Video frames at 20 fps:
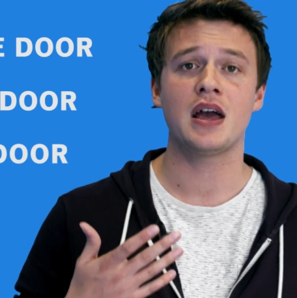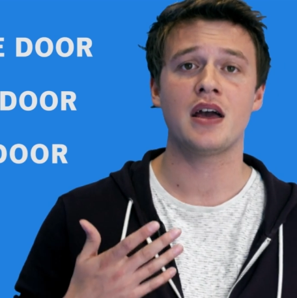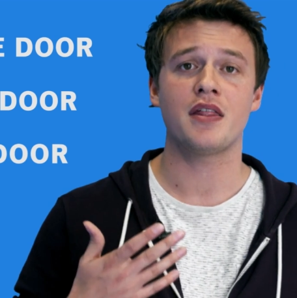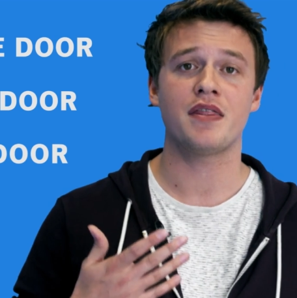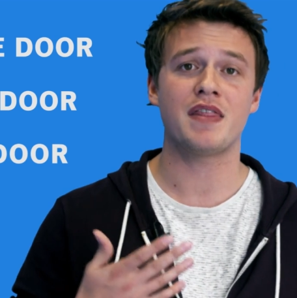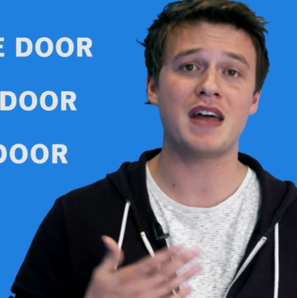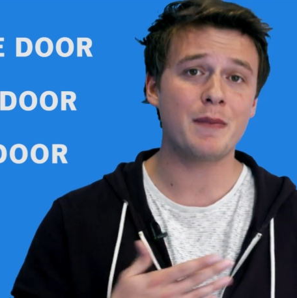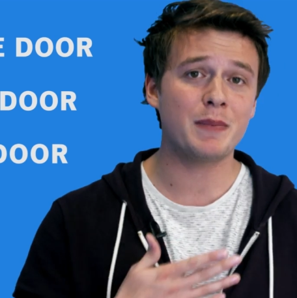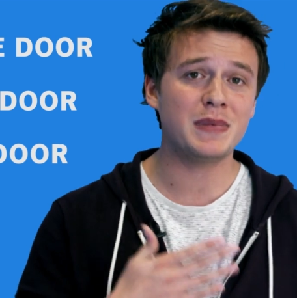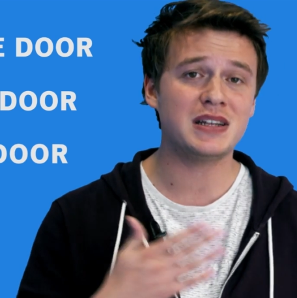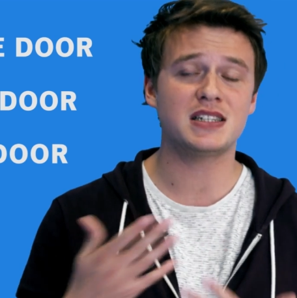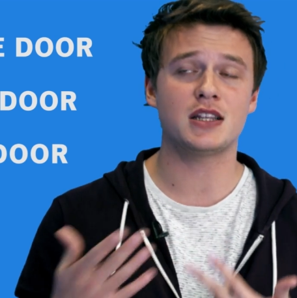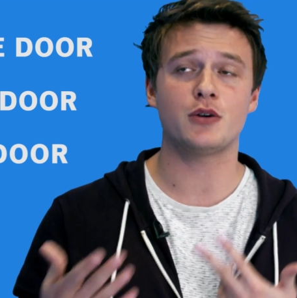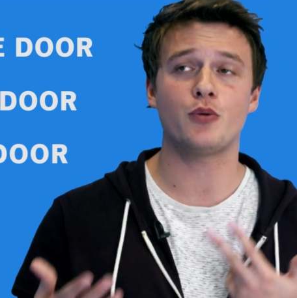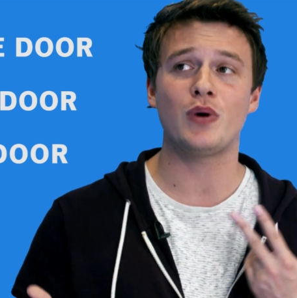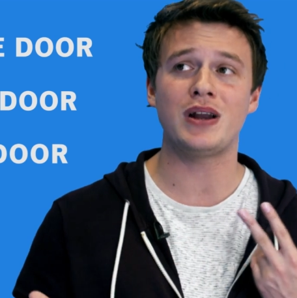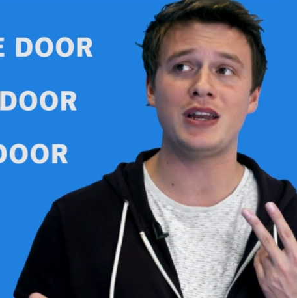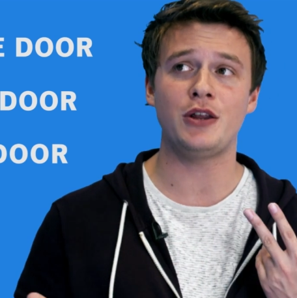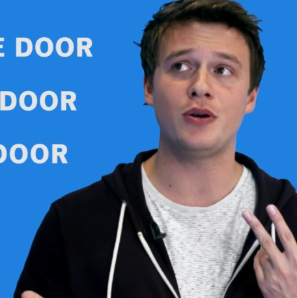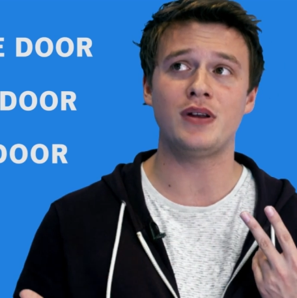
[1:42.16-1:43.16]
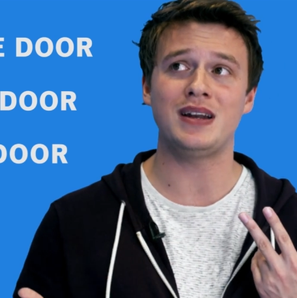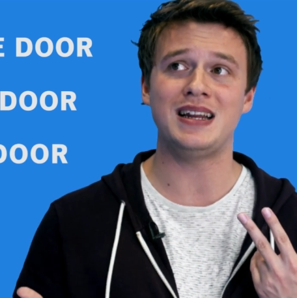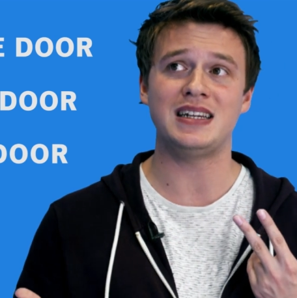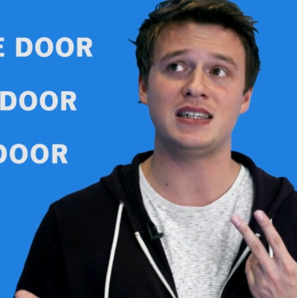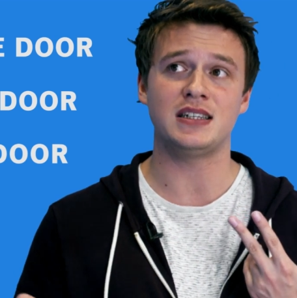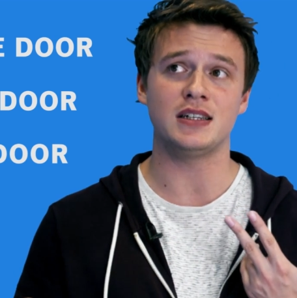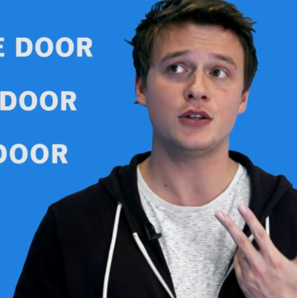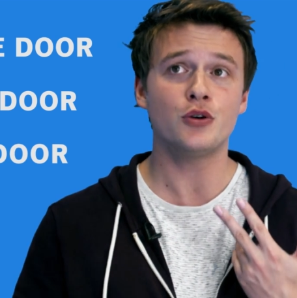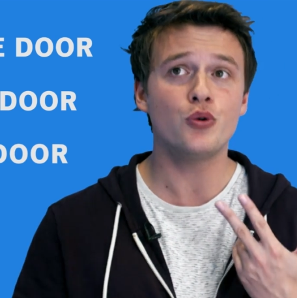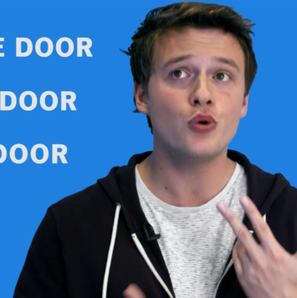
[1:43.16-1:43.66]
That means that when you need
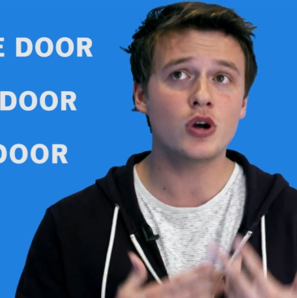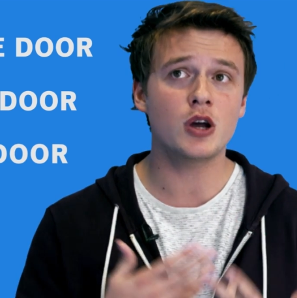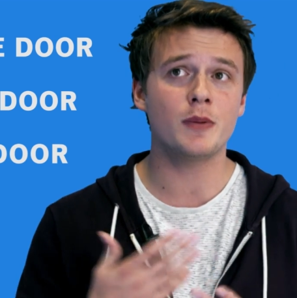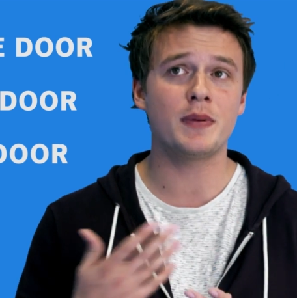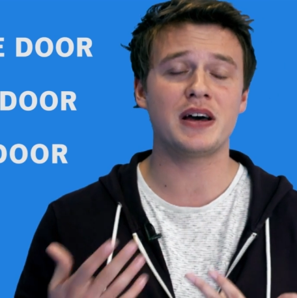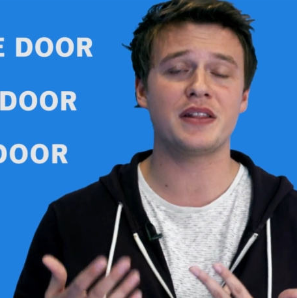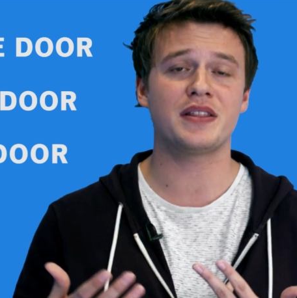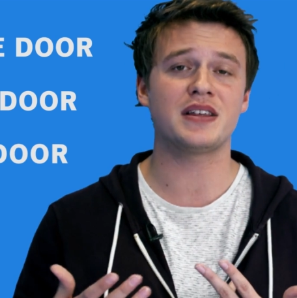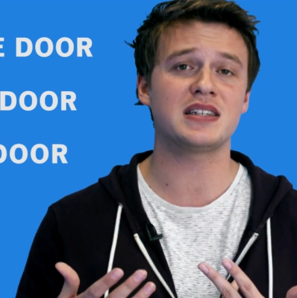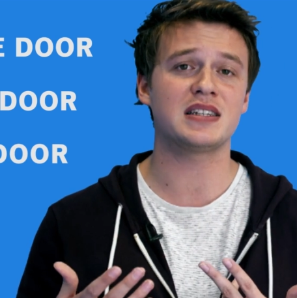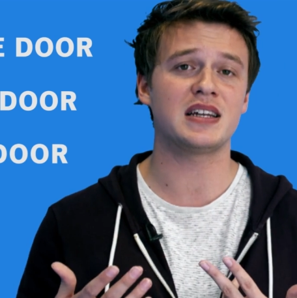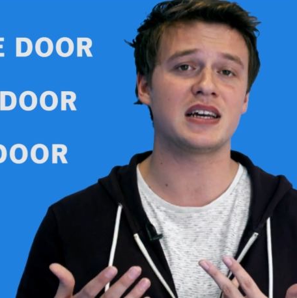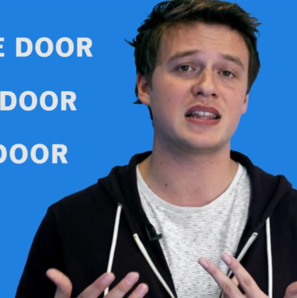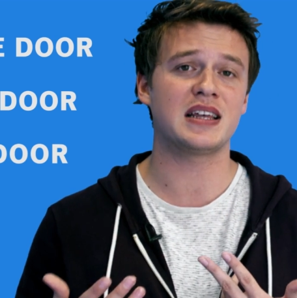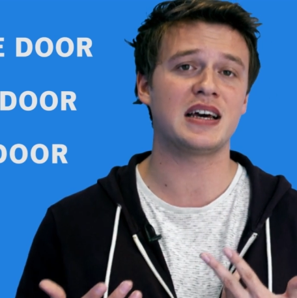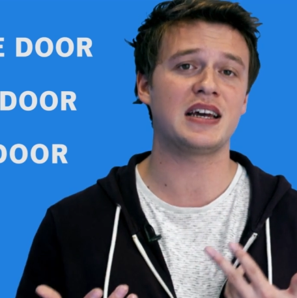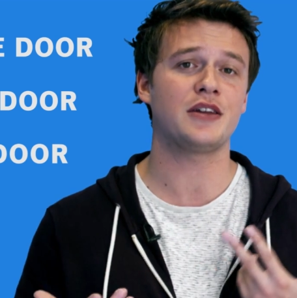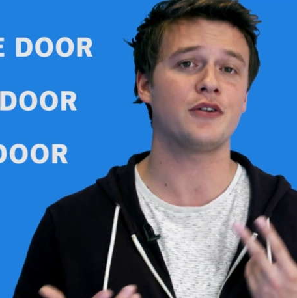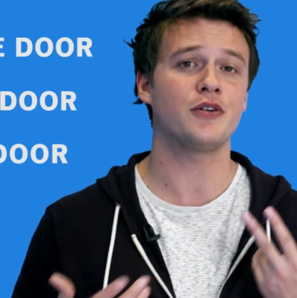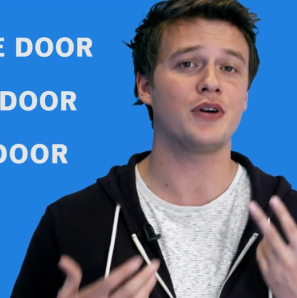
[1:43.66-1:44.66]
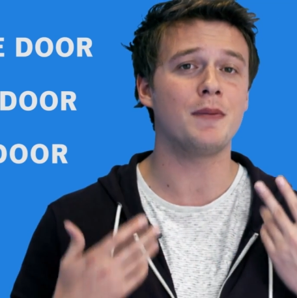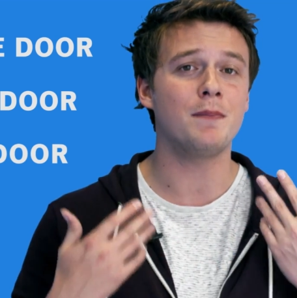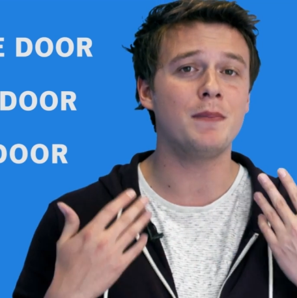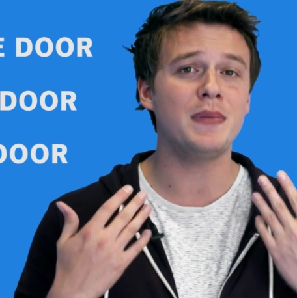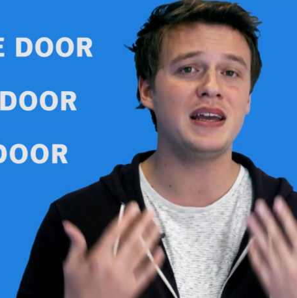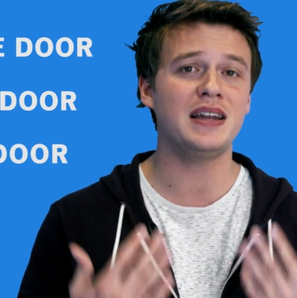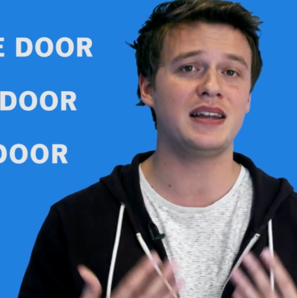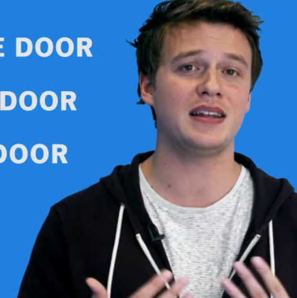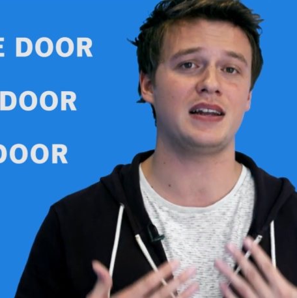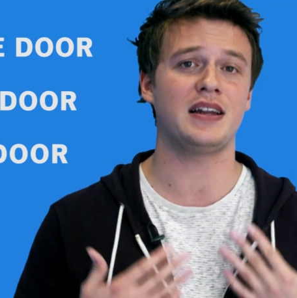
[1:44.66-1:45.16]
to talk about things like that, you're
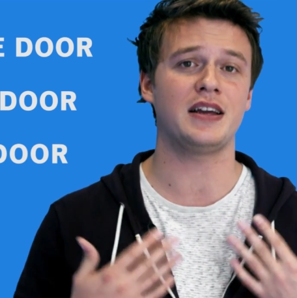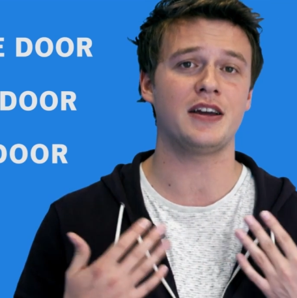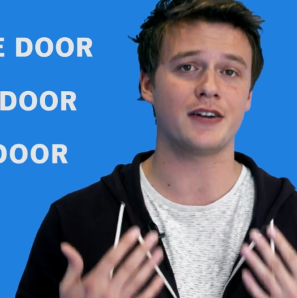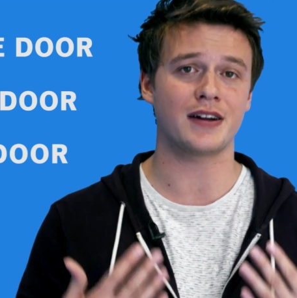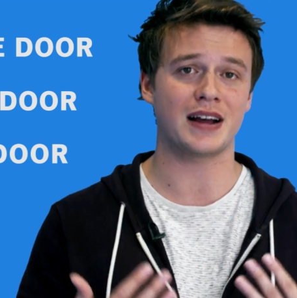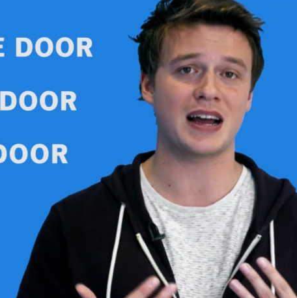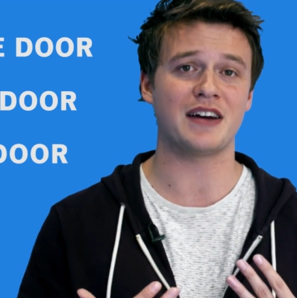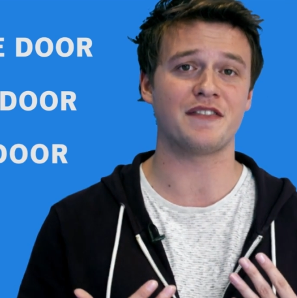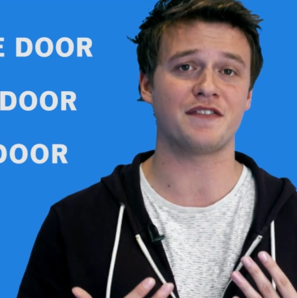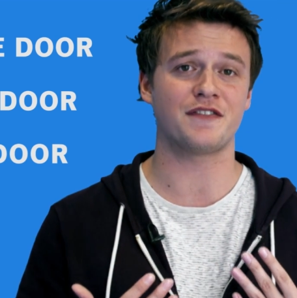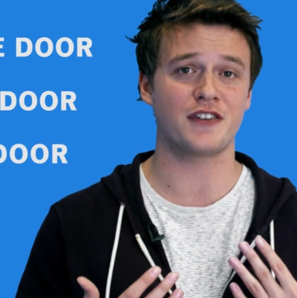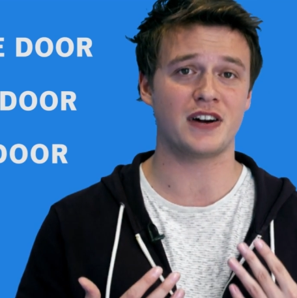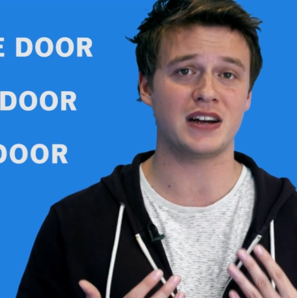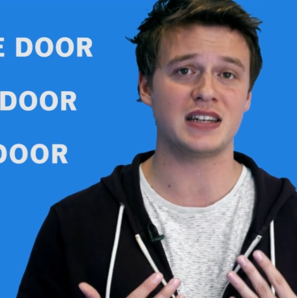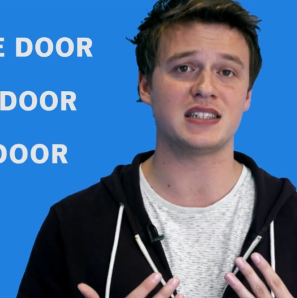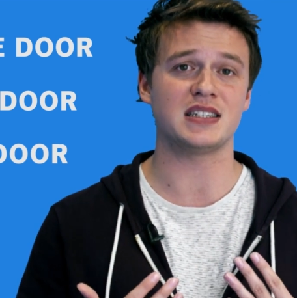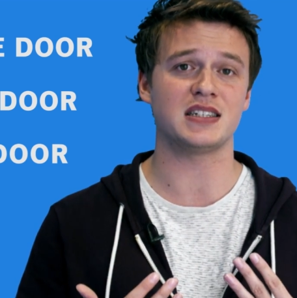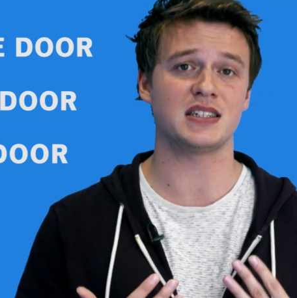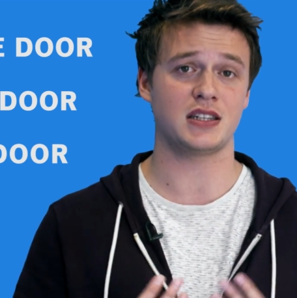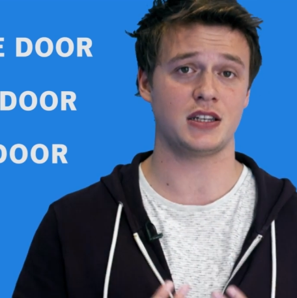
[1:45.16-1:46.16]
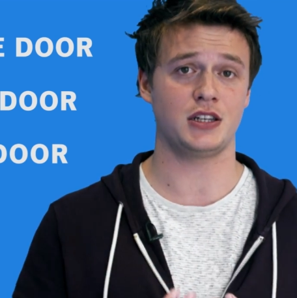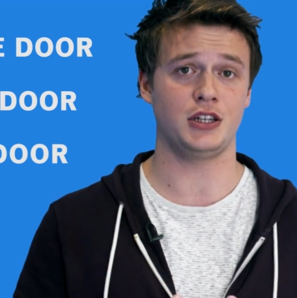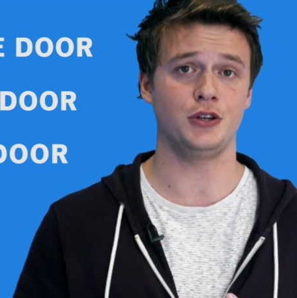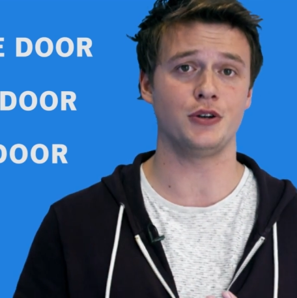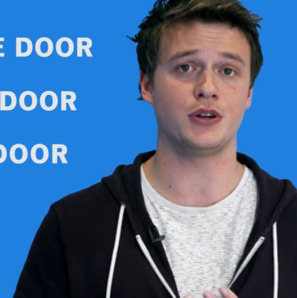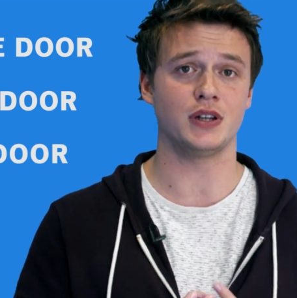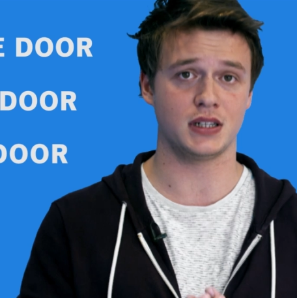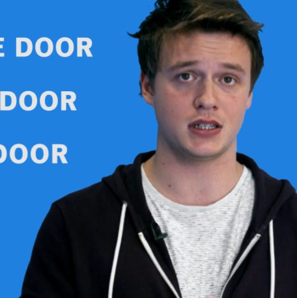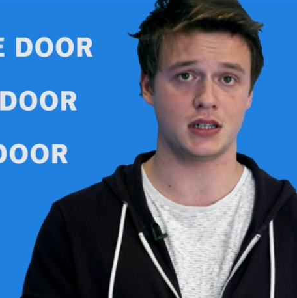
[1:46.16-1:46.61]
immediately going to have phrases that you can